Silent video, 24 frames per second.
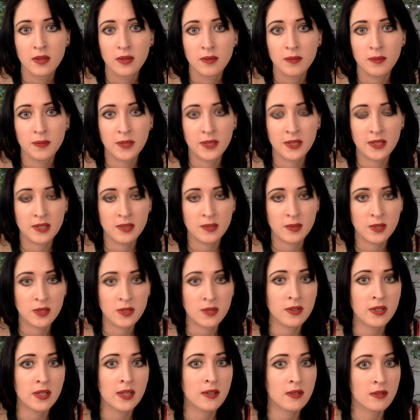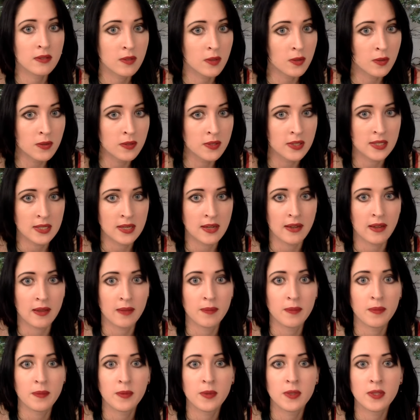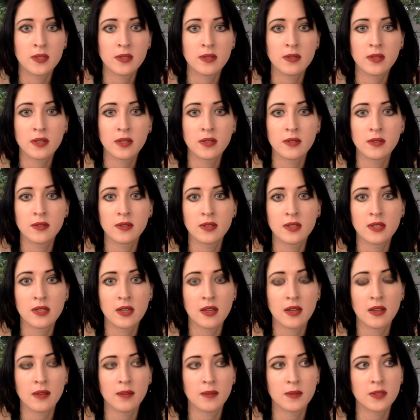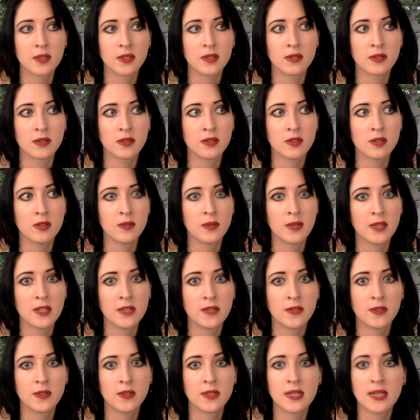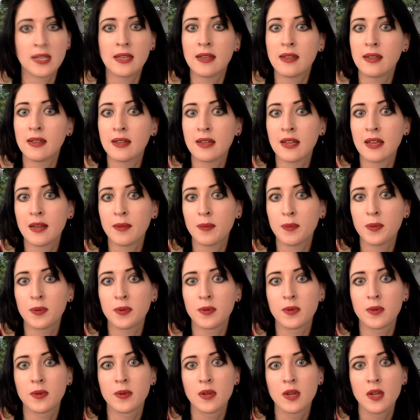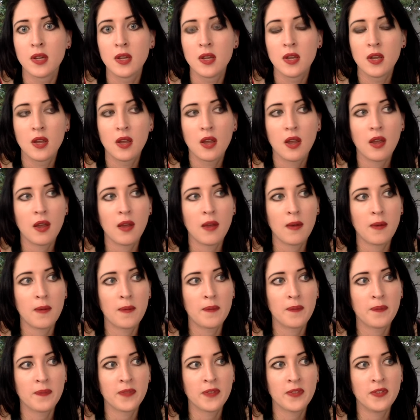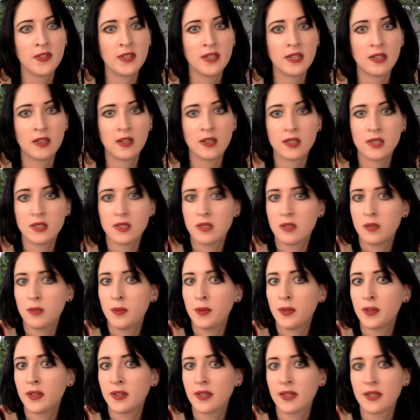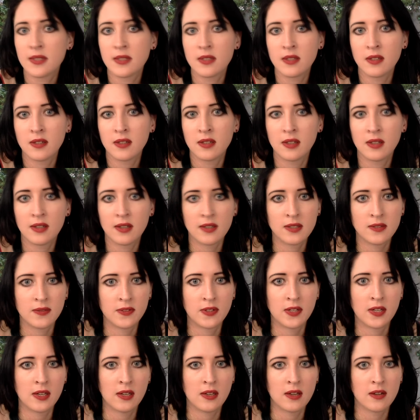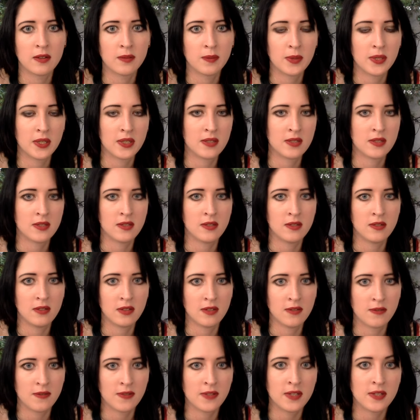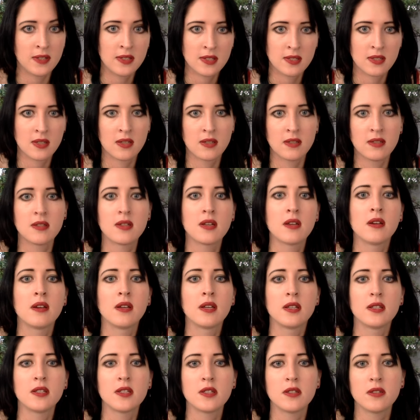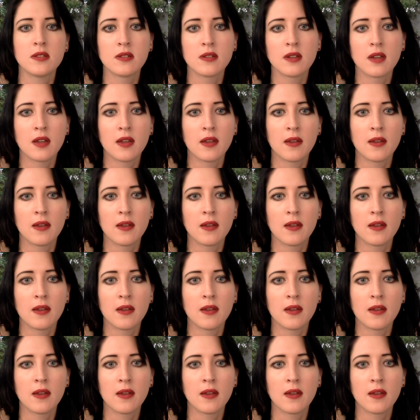Because we're talking all the time. We're talking all the time. So much for taking a nap or. If you get lost in a book, that's not going to last very long because you can feel this thing staring at you.